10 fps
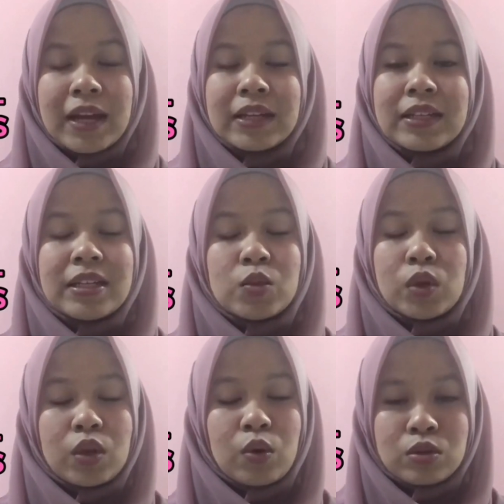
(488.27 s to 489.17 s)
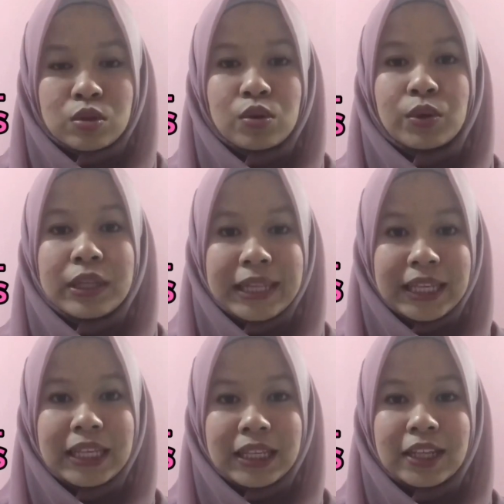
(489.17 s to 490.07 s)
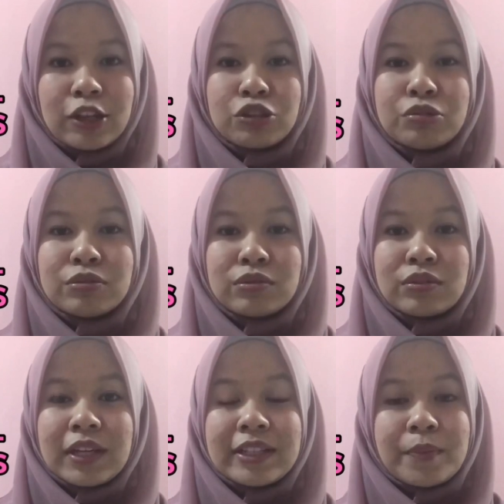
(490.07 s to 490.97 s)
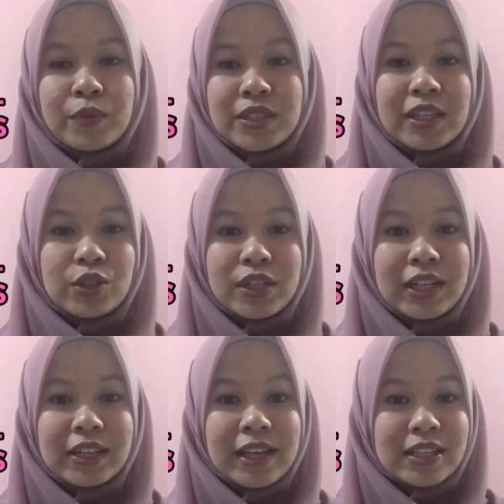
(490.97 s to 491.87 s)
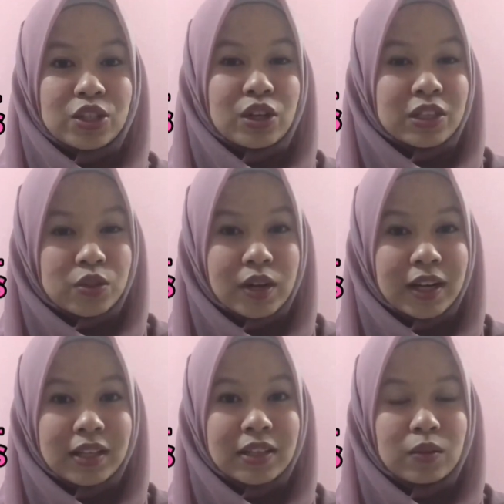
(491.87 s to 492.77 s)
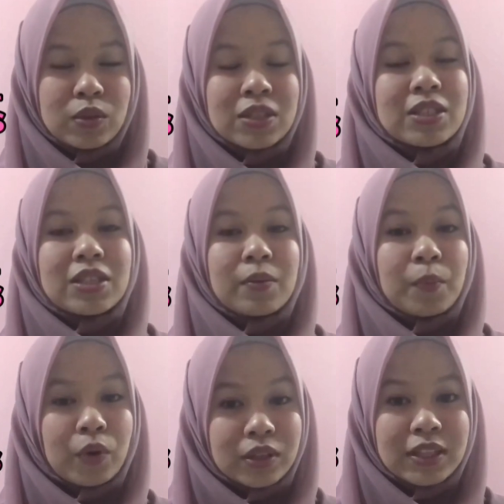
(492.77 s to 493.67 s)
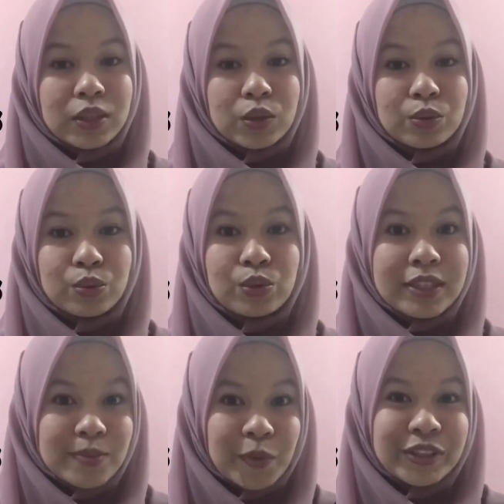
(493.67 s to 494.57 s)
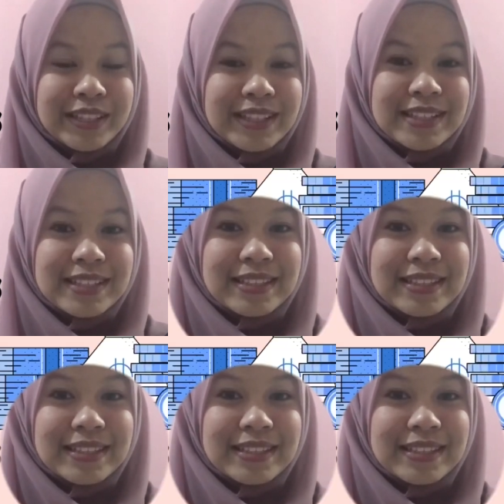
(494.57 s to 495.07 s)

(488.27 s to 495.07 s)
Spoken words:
This will also lead to a depreciation in the exchange rate, which is important to exporters.